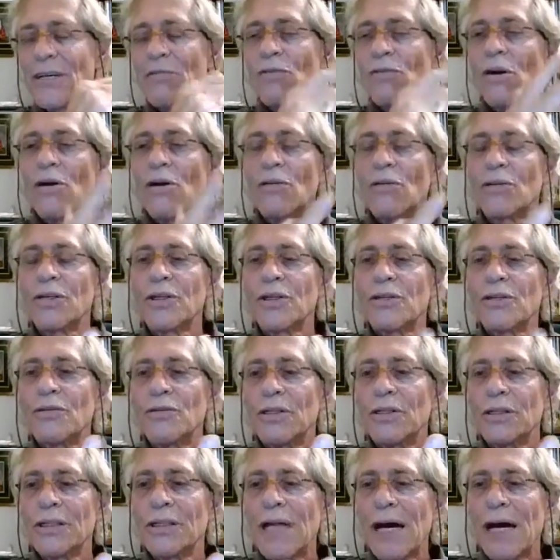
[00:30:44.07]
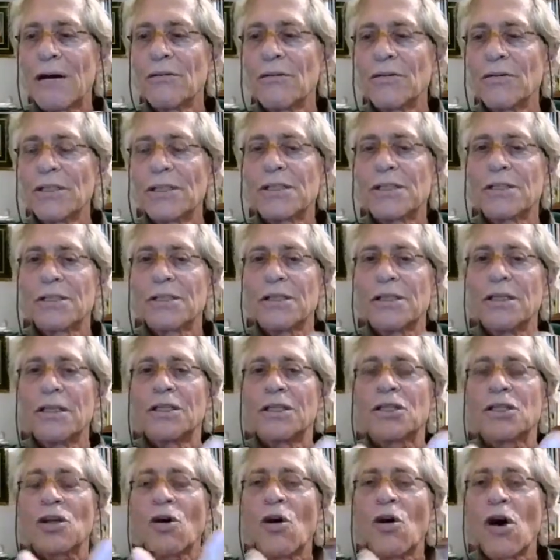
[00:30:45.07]
Well, now it's
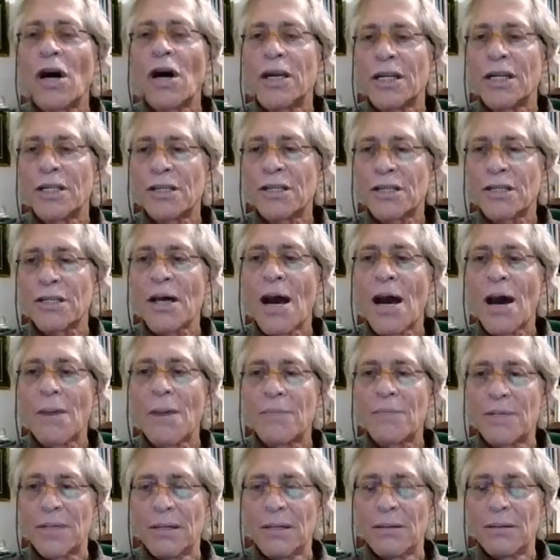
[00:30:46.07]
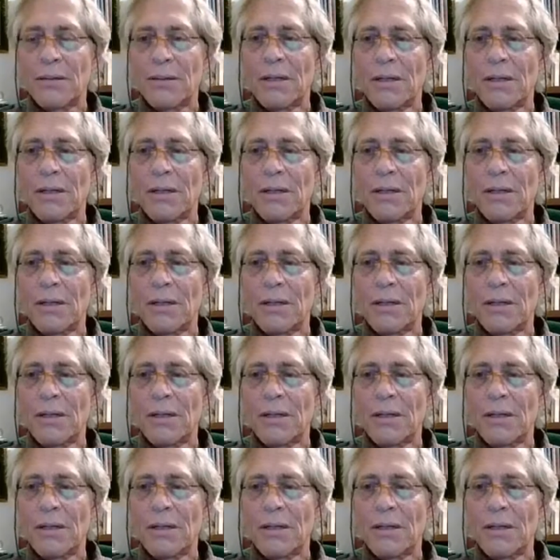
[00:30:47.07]
caught. It's stopped.